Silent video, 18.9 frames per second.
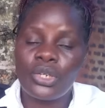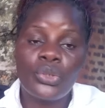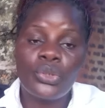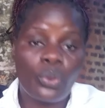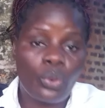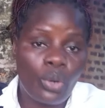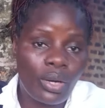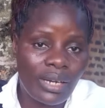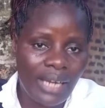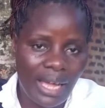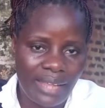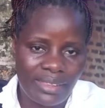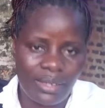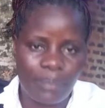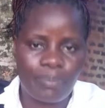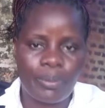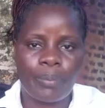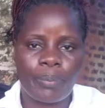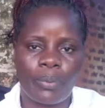you call
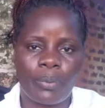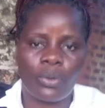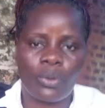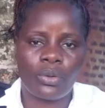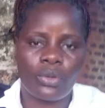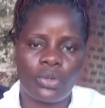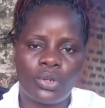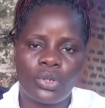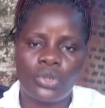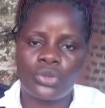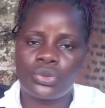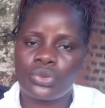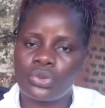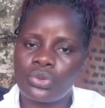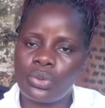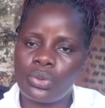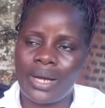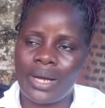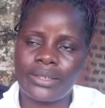other people
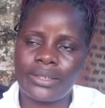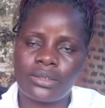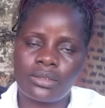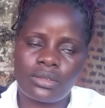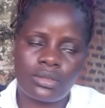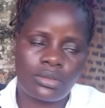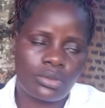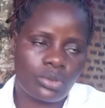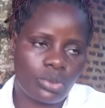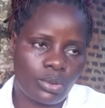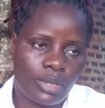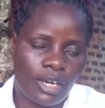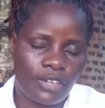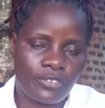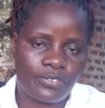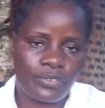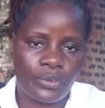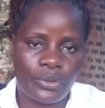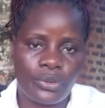to do what? To
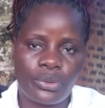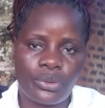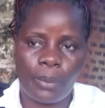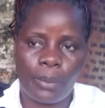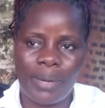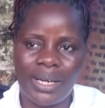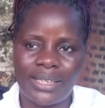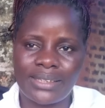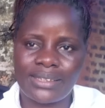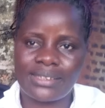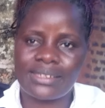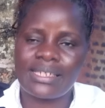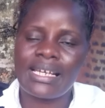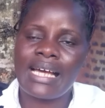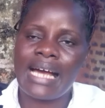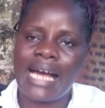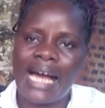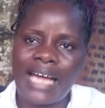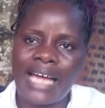count for you your birds.
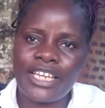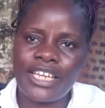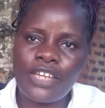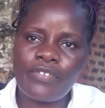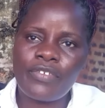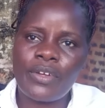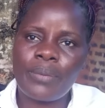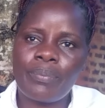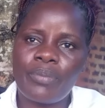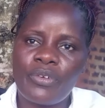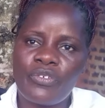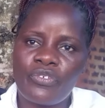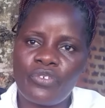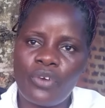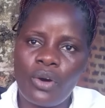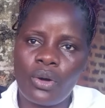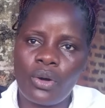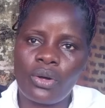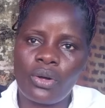And even
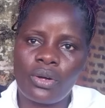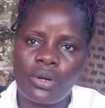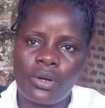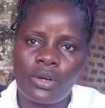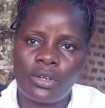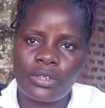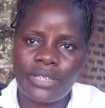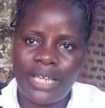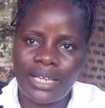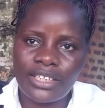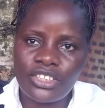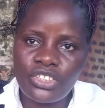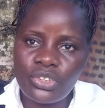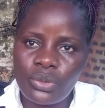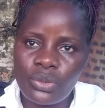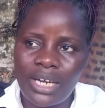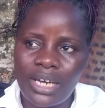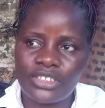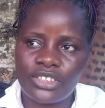before that
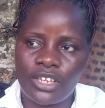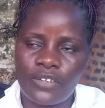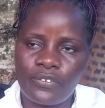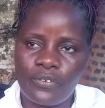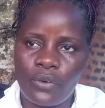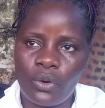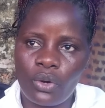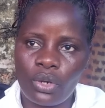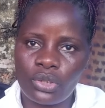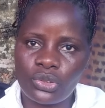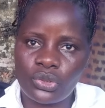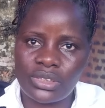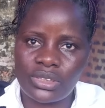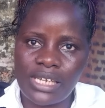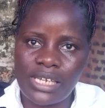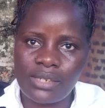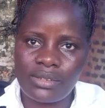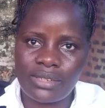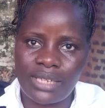Newcastle, I forgot to
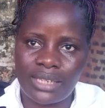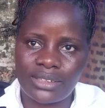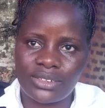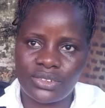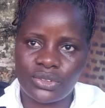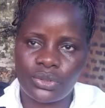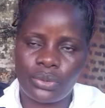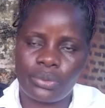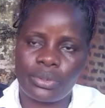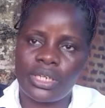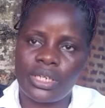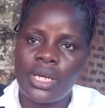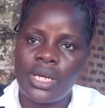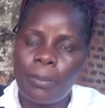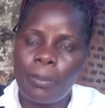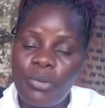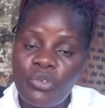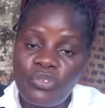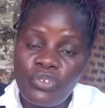tell you that story.
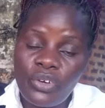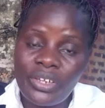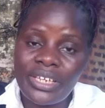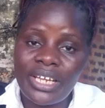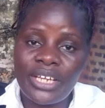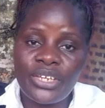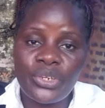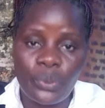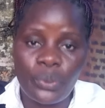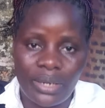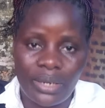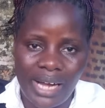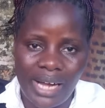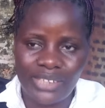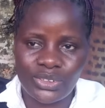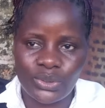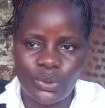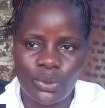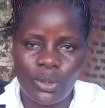Before the
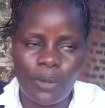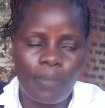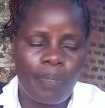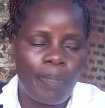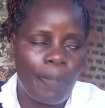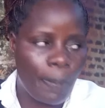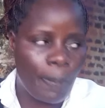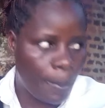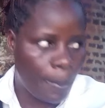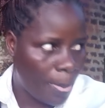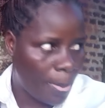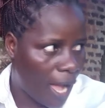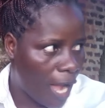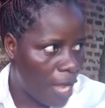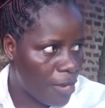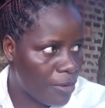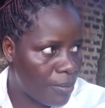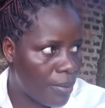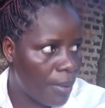Newcastle,
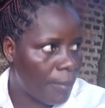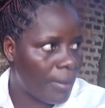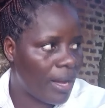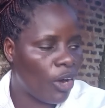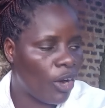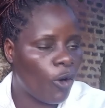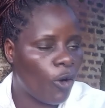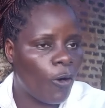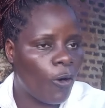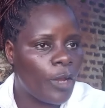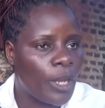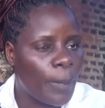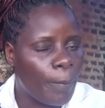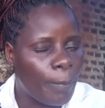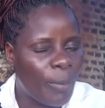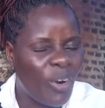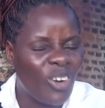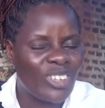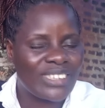I remember on a
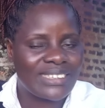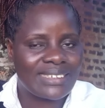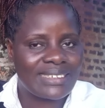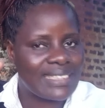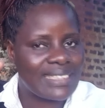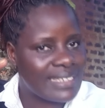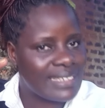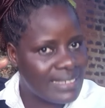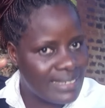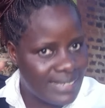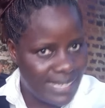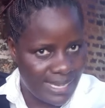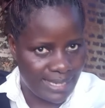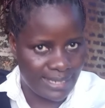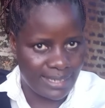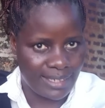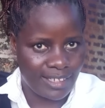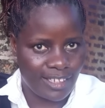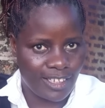Boxing
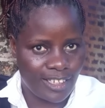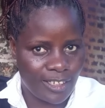Day,